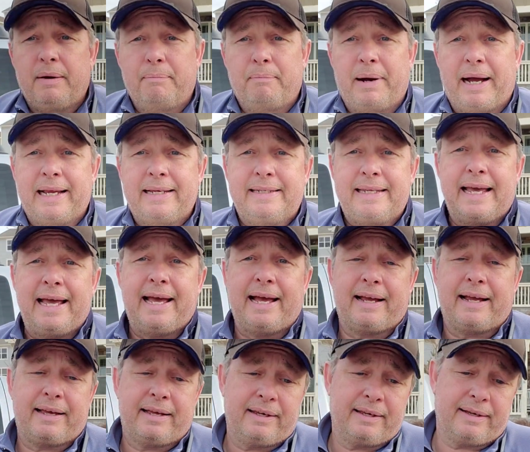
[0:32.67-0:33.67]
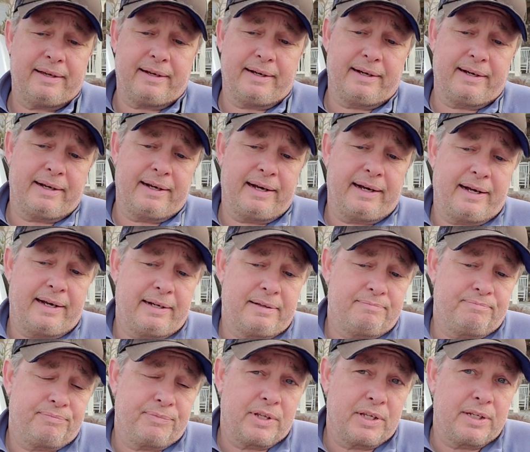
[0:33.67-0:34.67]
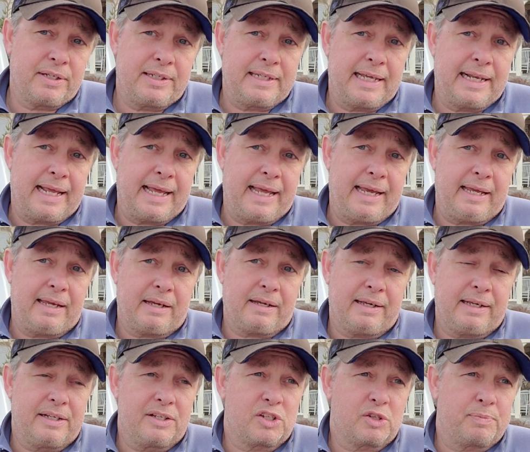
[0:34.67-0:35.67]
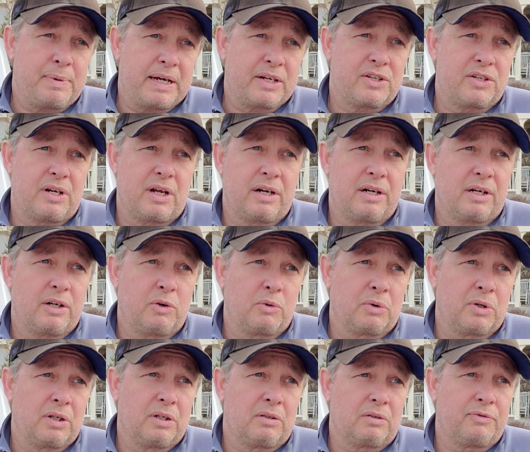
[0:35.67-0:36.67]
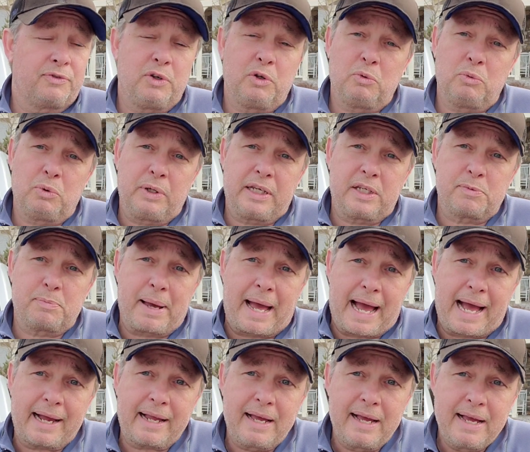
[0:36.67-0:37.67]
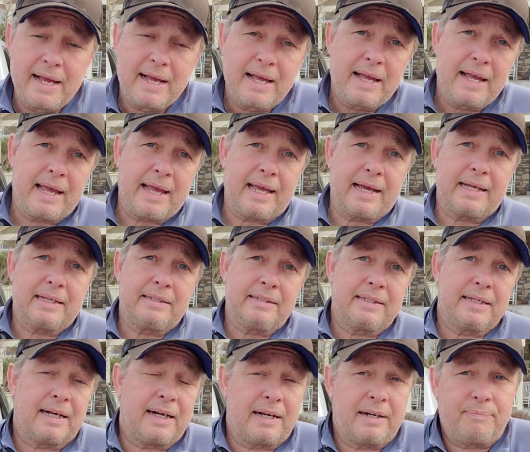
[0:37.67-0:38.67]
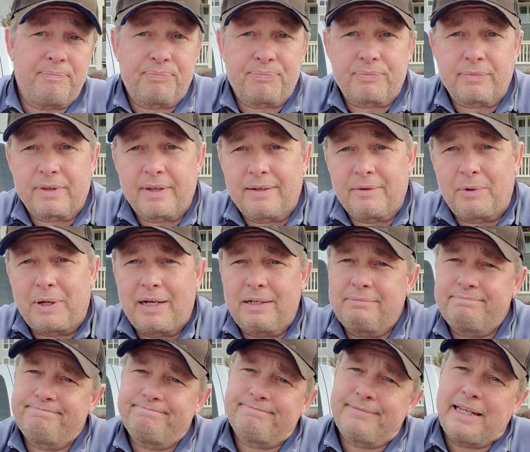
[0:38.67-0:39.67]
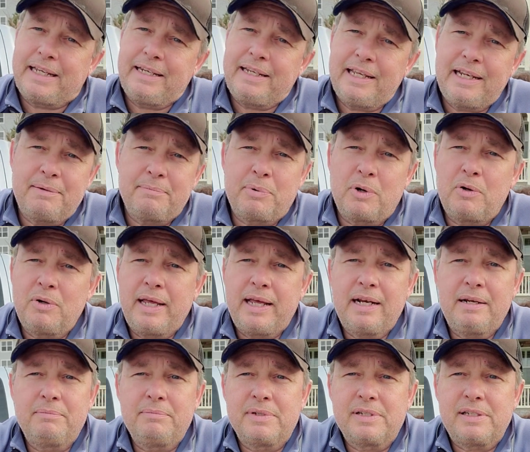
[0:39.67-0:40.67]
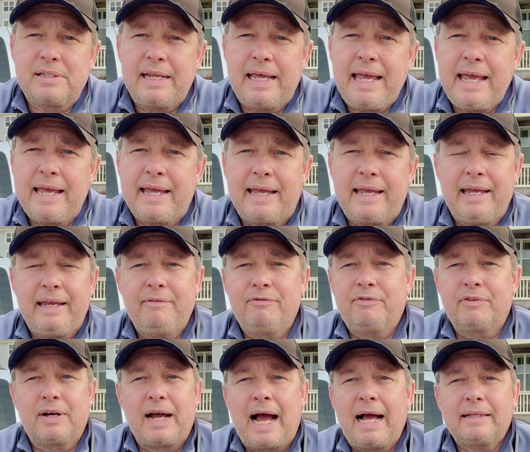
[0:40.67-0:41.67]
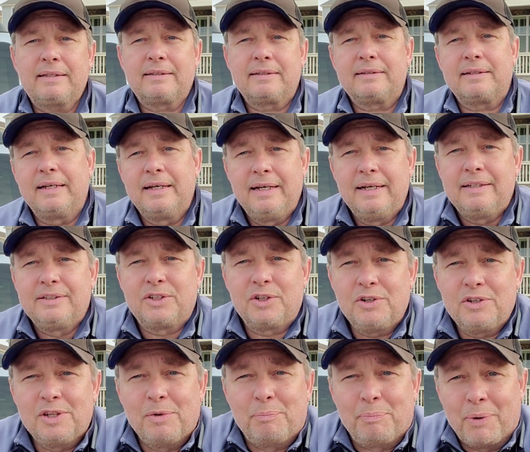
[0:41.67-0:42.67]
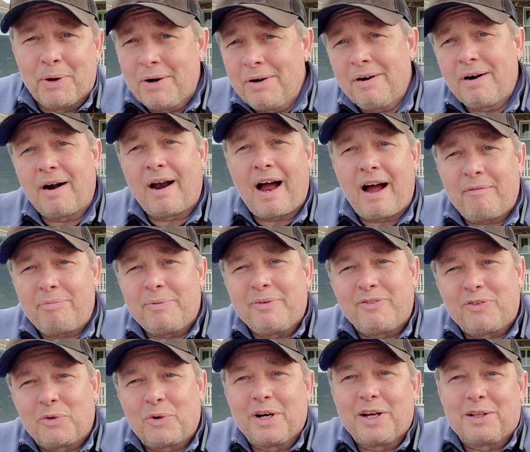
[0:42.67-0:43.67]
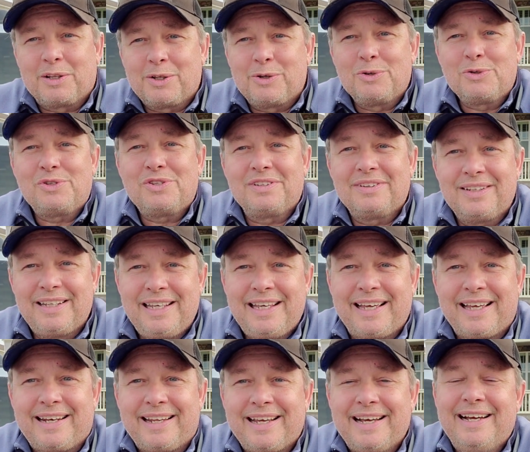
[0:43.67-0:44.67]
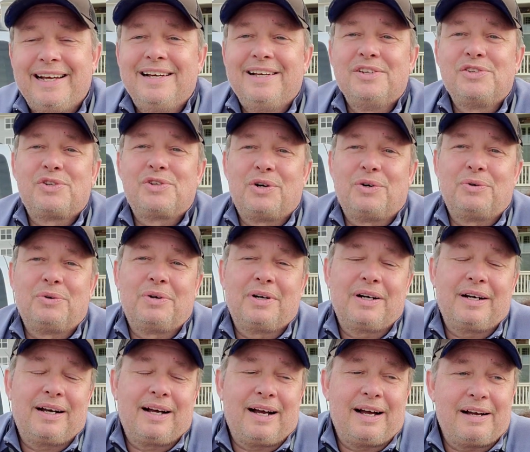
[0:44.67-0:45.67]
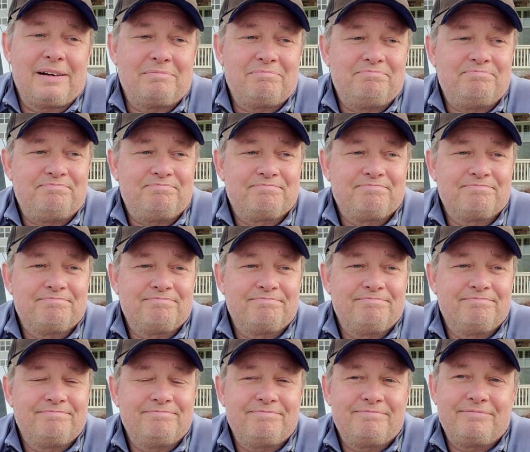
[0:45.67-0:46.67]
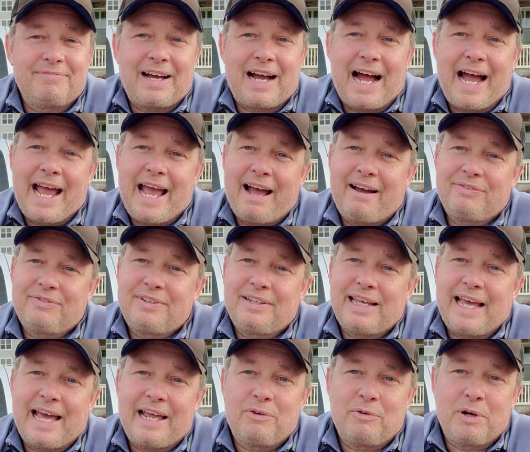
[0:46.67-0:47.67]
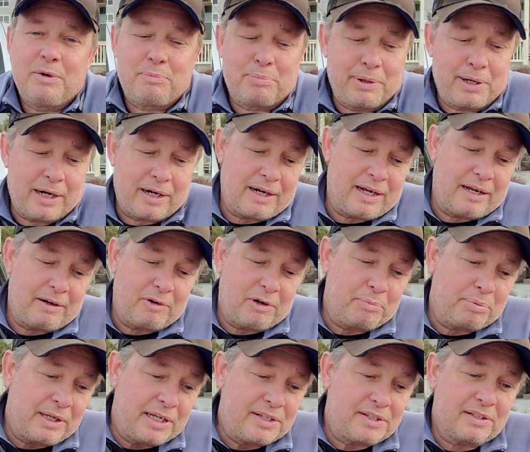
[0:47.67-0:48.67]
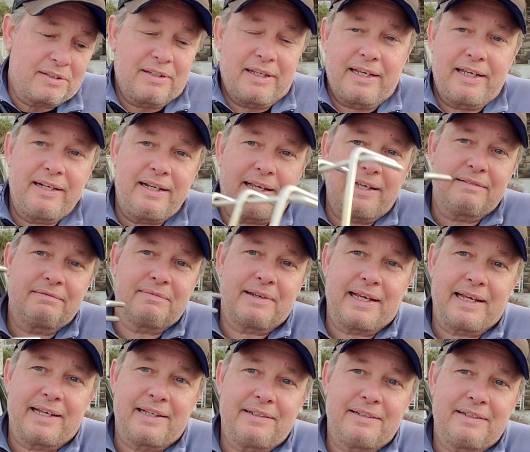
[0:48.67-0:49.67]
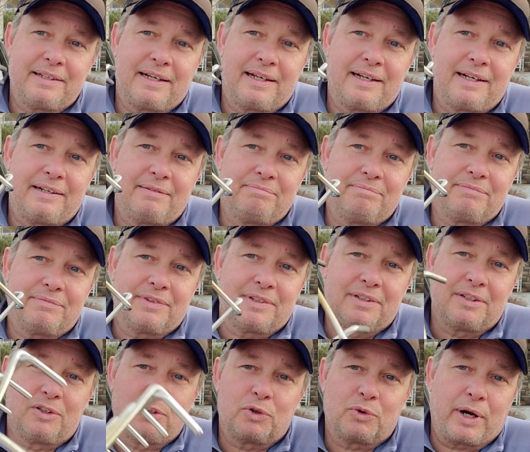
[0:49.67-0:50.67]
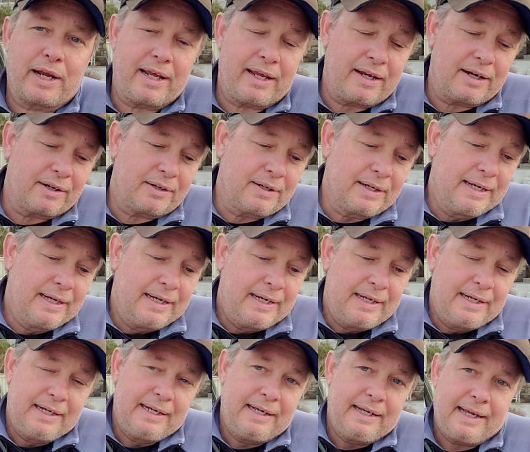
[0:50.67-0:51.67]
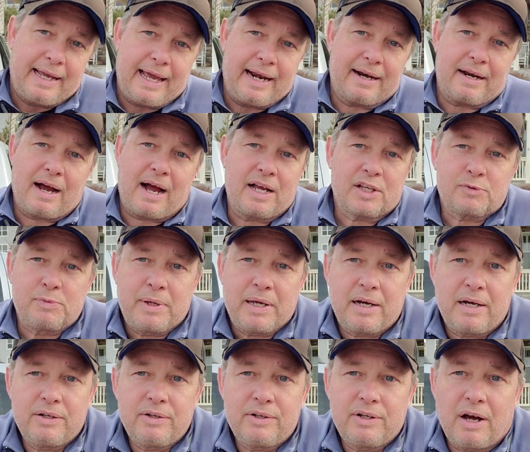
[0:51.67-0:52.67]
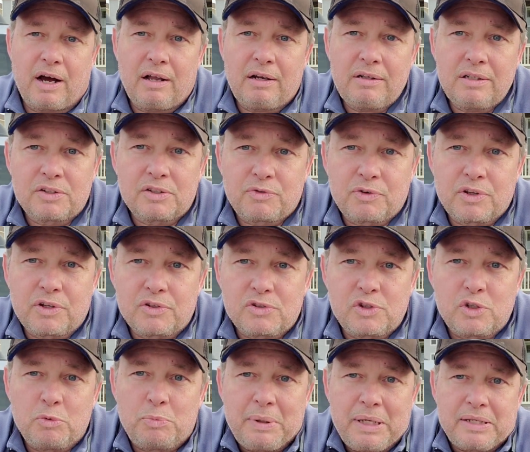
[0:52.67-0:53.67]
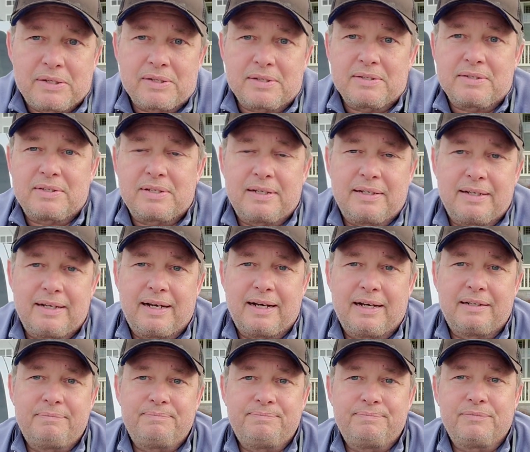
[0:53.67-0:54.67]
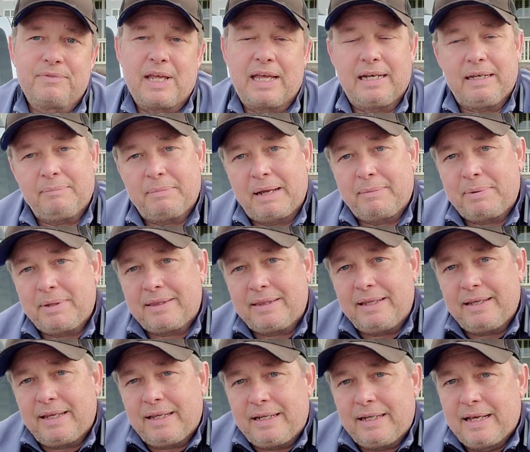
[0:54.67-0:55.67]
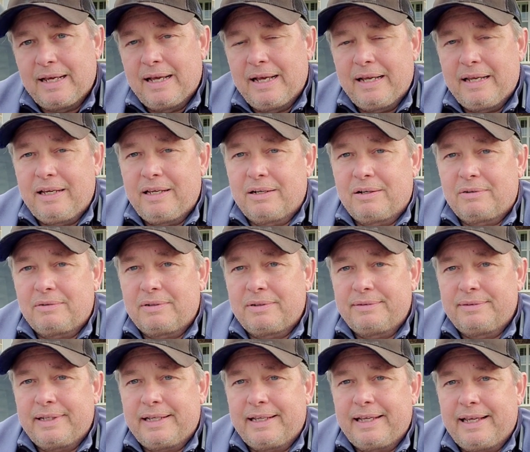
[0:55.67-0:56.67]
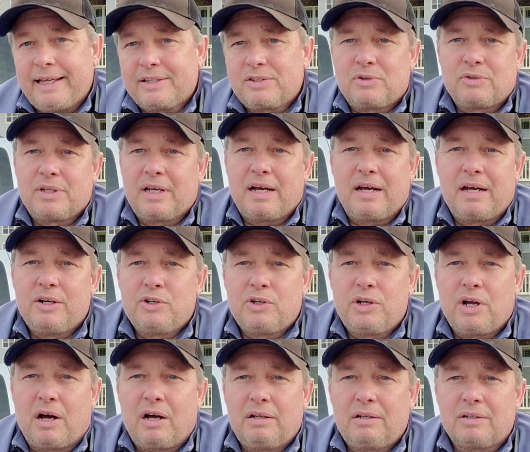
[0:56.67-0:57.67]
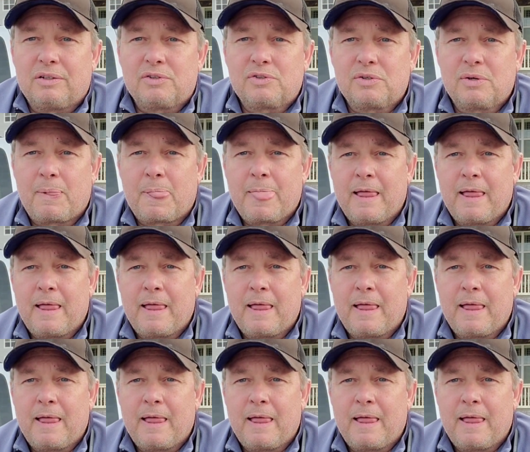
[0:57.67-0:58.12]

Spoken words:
My tech did a inspection on a grill a few weeks back, and well, he did a boneheaded mistake. He forgot to turn the burner off before he closed the lid. So I had to replace the lid and the little grate here, and it cost me $100 for those two pieces. And you might be thinking, it's only $100.